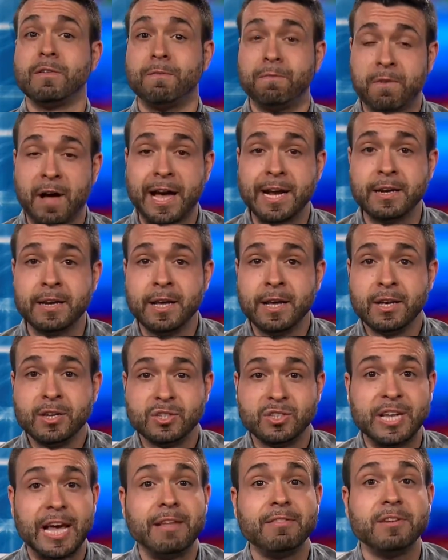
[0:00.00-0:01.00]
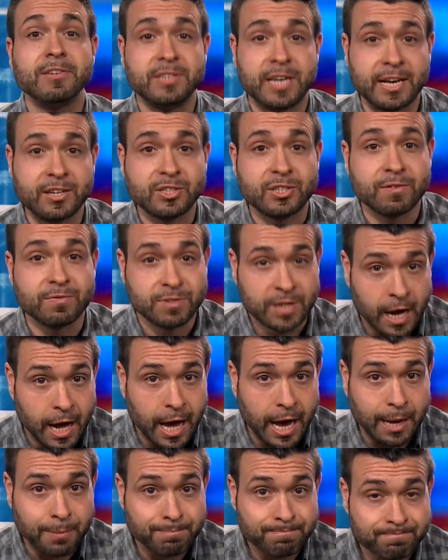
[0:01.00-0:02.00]
fight stand the test of
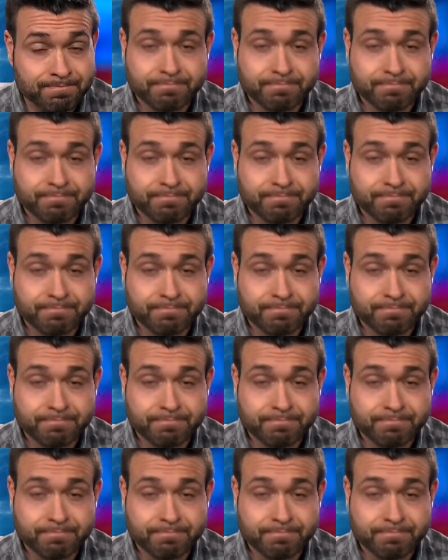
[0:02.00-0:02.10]
time